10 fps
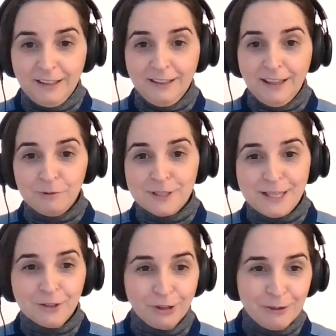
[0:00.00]
I will
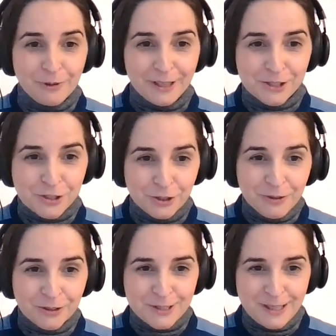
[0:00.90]
say,
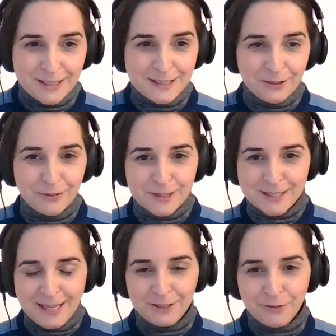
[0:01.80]
collaboration, because that's another
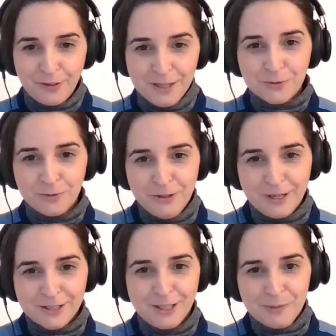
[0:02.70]
side of things when
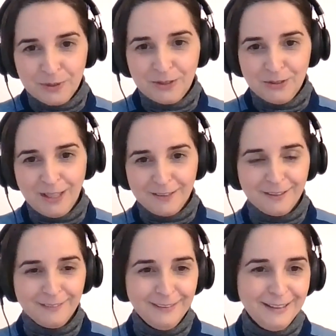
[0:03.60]
you actually put
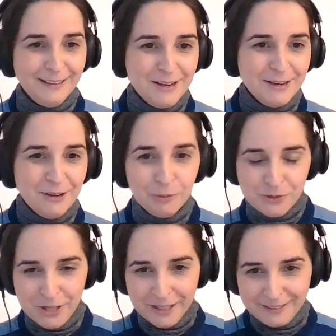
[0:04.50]
together the
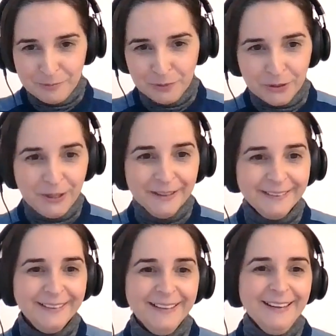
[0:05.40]
object, the book,
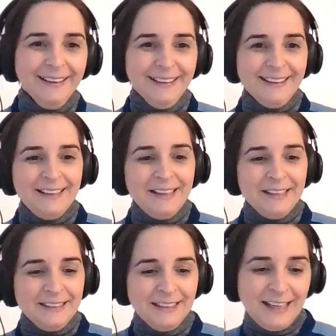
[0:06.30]

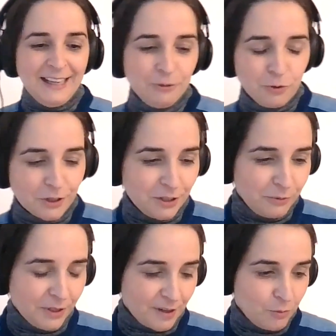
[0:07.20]
and
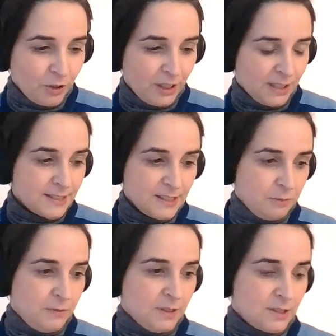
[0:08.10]
working with Ramon and his
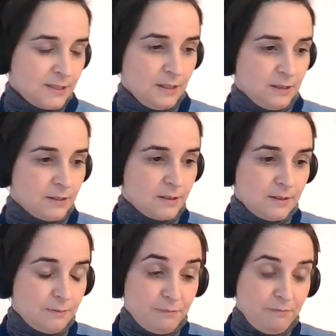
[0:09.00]
team is
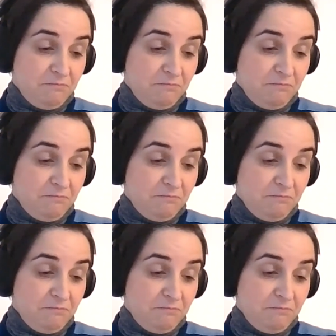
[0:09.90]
